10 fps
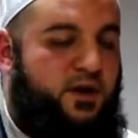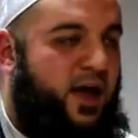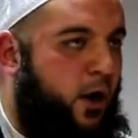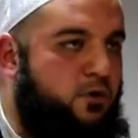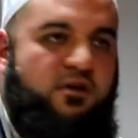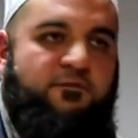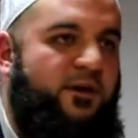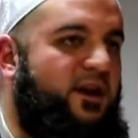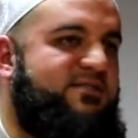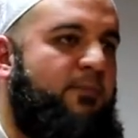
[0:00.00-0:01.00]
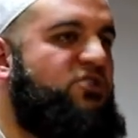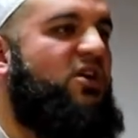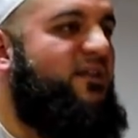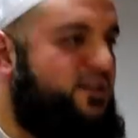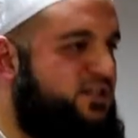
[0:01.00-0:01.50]
Health and fitness,
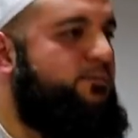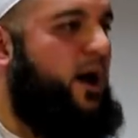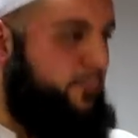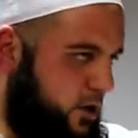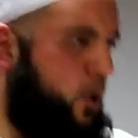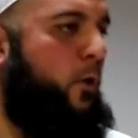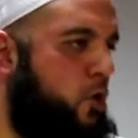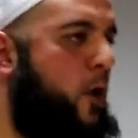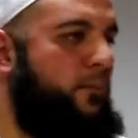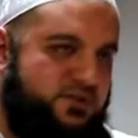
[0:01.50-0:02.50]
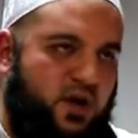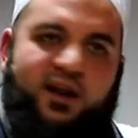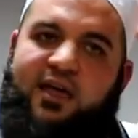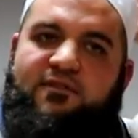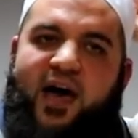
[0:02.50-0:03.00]
mashallah, this is becoming a lot more common, so I'll
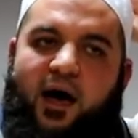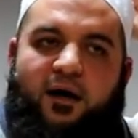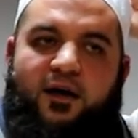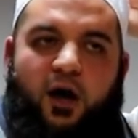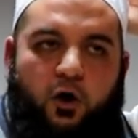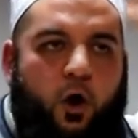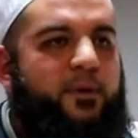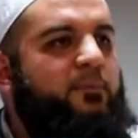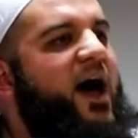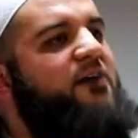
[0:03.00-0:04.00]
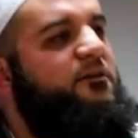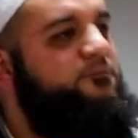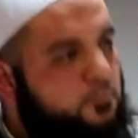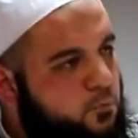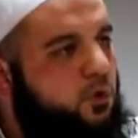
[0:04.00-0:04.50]
give that. A lot of people are having
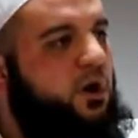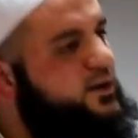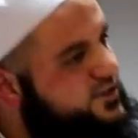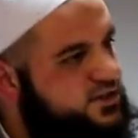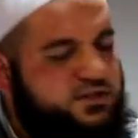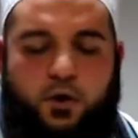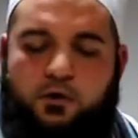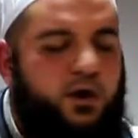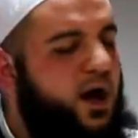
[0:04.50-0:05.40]
football classes and so on.